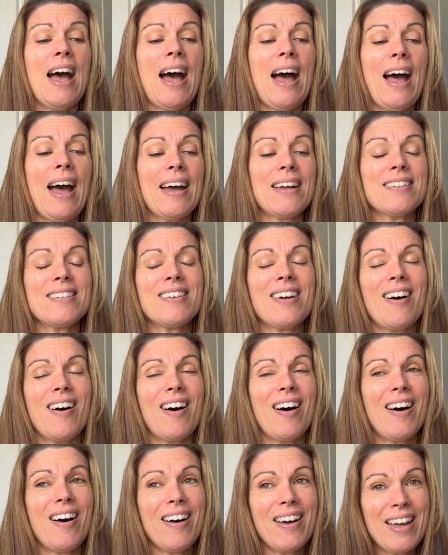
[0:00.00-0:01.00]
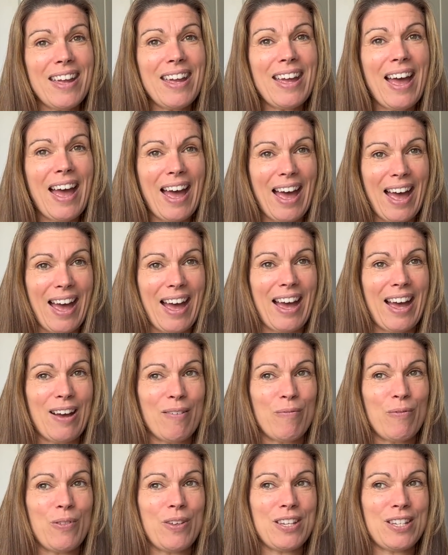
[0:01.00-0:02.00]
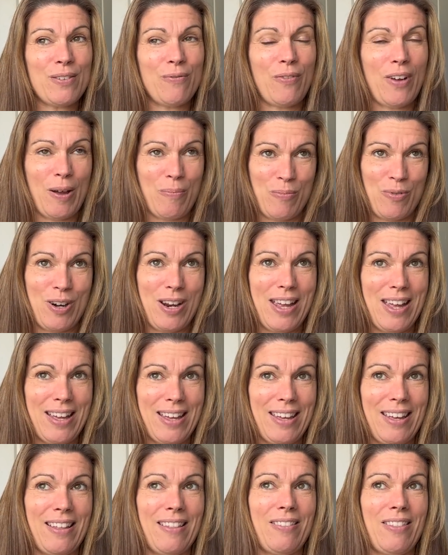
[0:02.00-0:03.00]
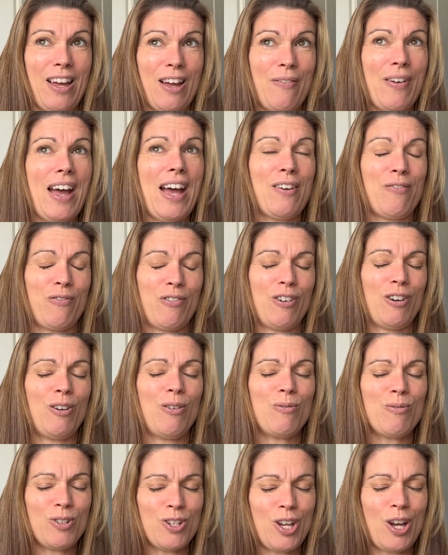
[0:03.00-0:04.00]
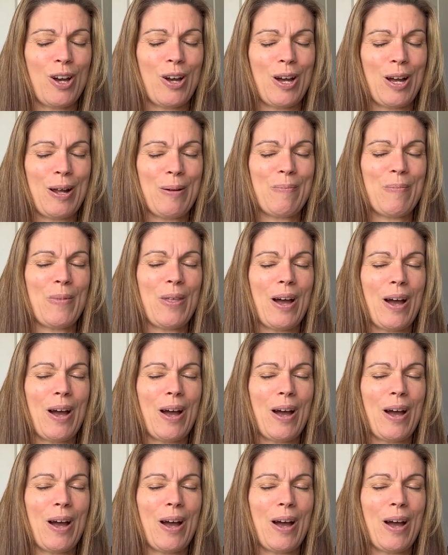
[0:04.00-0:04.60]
And I have this fabric that I've had for a long time.